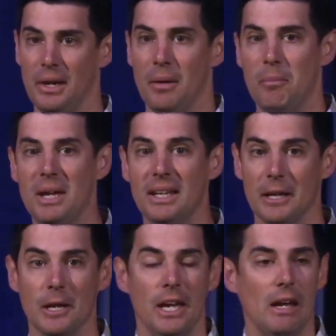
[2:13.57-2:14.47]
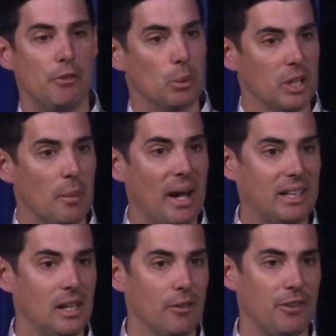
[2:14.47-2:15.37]
Meaning, if you were to go back
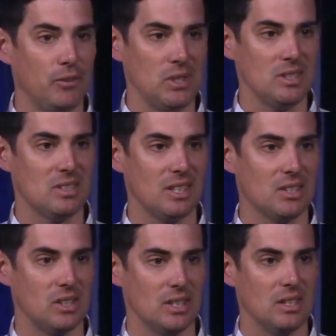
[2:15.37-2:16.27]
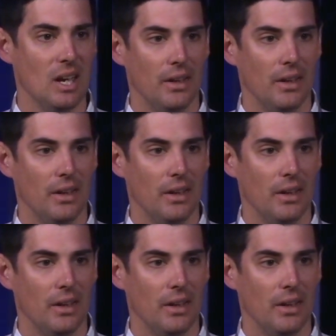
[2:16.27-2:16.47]
into the 50s and 60s,